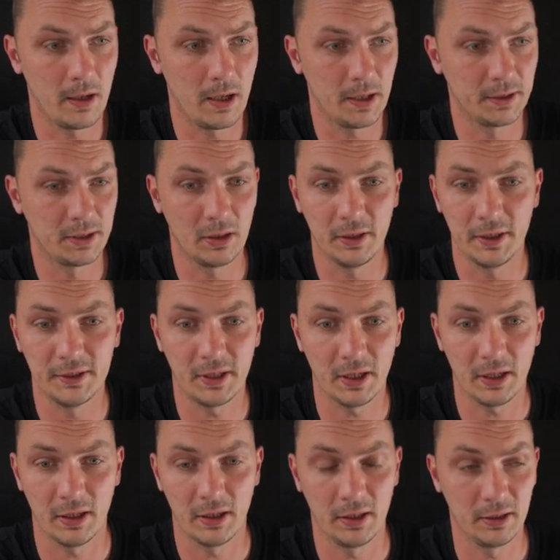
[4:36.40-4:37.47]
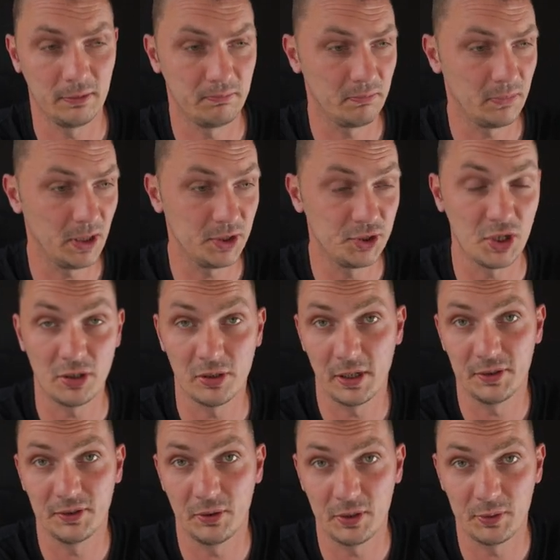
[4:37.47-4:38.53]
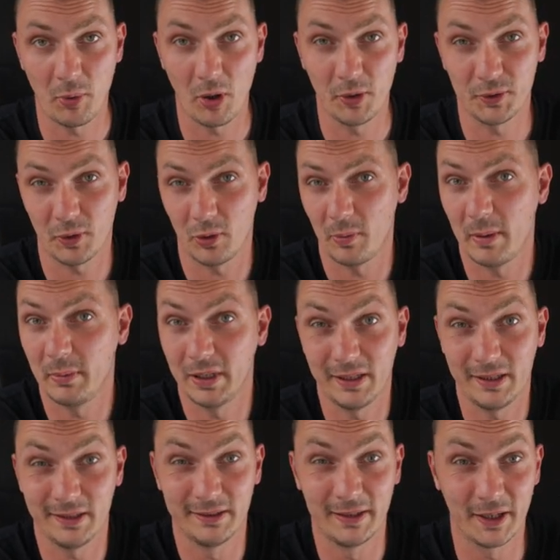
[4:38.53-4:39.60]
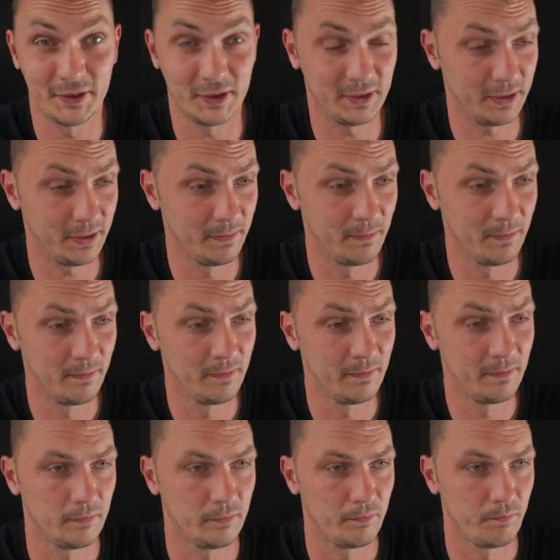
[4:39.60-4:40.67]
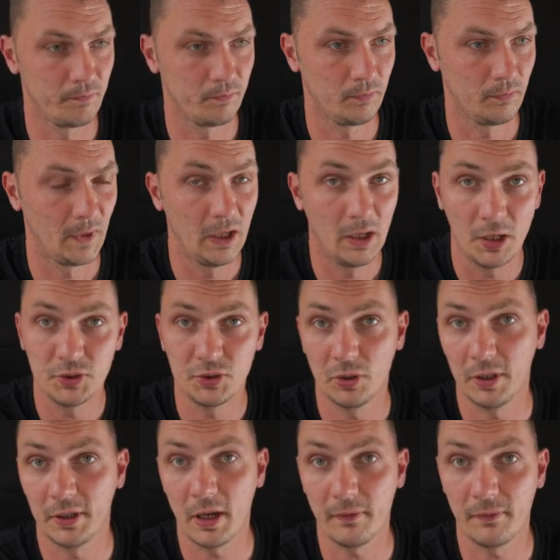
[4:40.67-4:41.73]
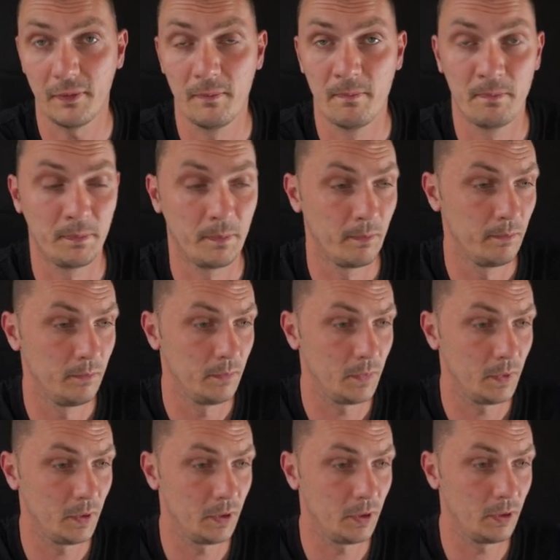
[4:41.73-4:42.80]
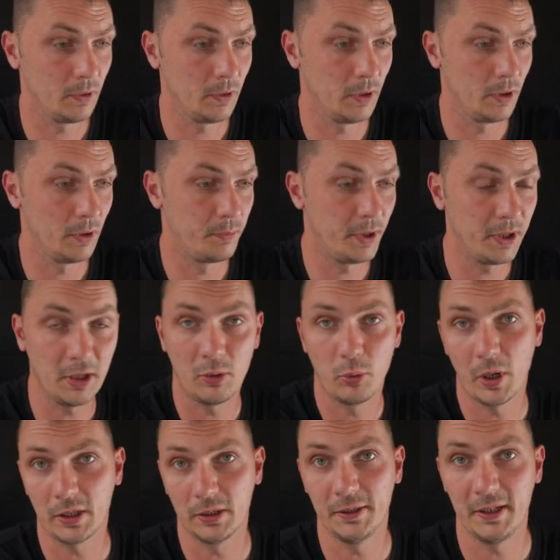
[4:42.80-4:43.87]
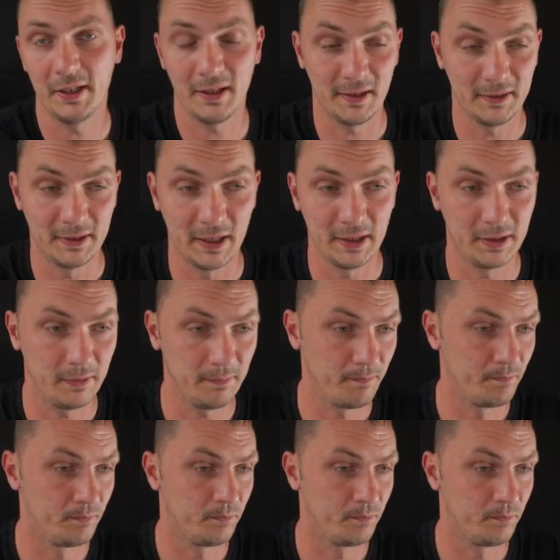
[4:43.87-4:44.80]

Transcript: until it, uh, it generates the response, or maybe it doesn't. And sure enough, uh, pretty quickly it did.